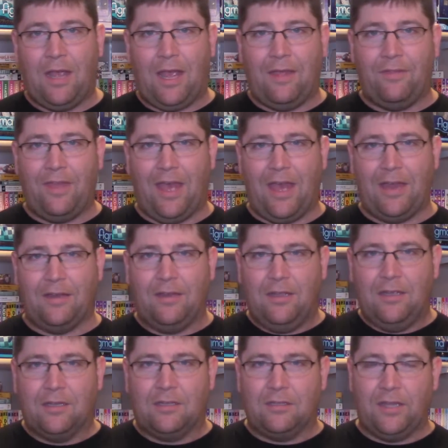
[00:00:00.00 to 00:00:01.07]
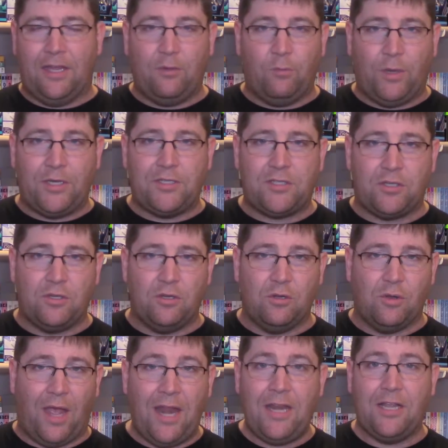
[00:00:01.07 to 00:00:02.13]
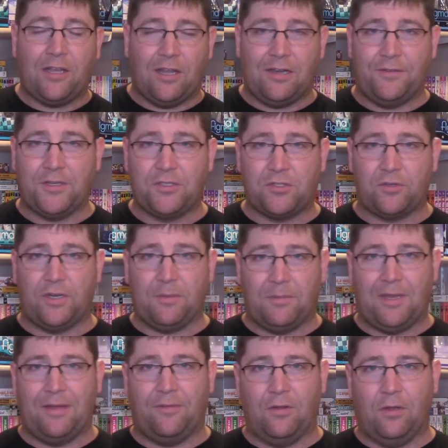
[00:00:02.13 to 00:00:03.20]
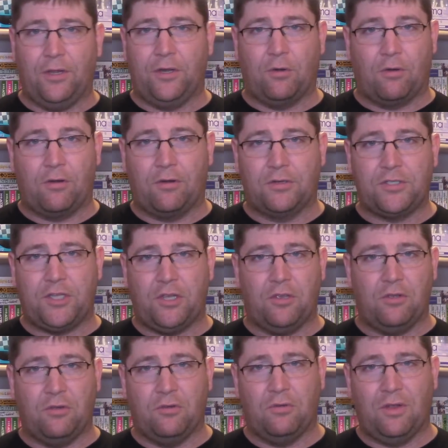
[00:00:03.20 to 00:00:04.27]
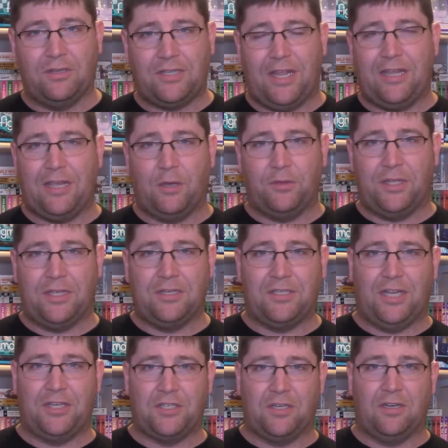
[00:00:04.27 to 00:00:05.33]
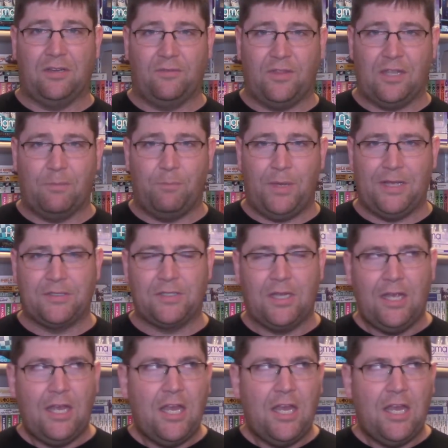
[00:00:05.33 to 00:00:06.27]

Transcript: and that Glenn went to any kind of extreme level in order to take out the intention of the abyss.